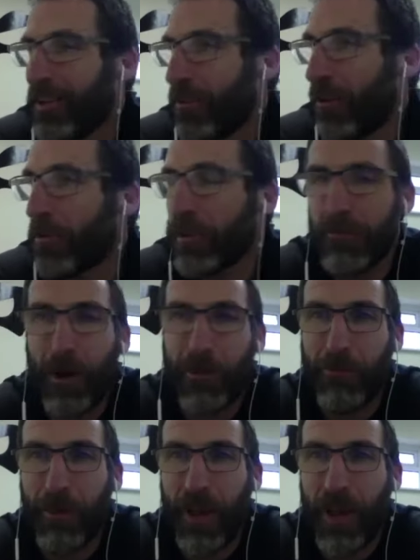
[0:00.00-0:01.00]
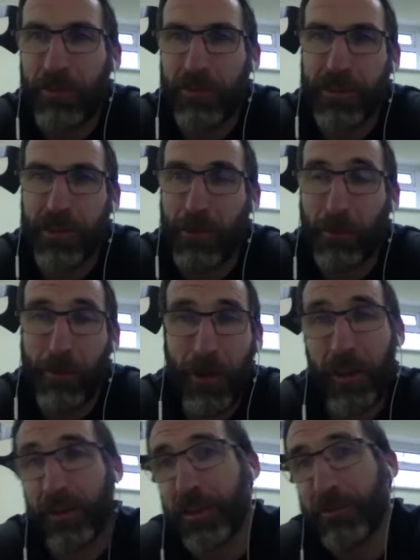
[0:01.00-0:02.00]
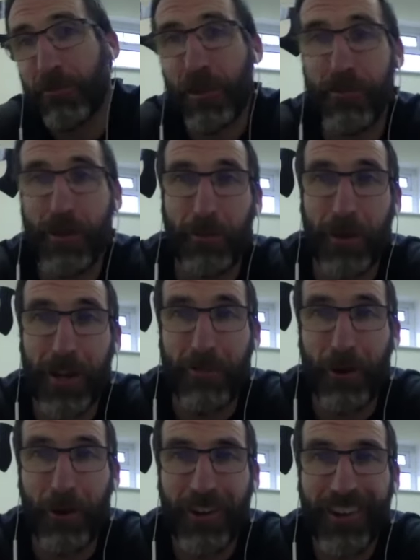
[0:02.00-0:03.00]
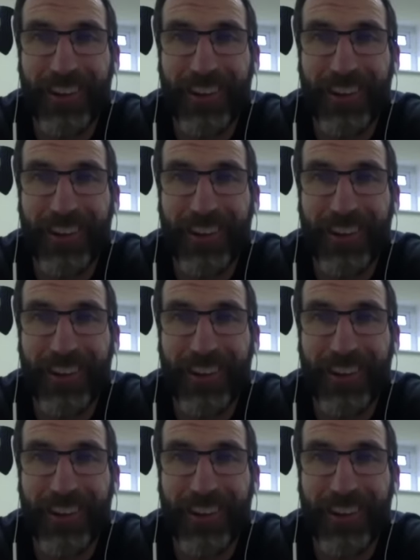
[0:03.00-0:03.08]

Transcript: You're always a rugby player, just a rugby player that doesn't play rugby anymore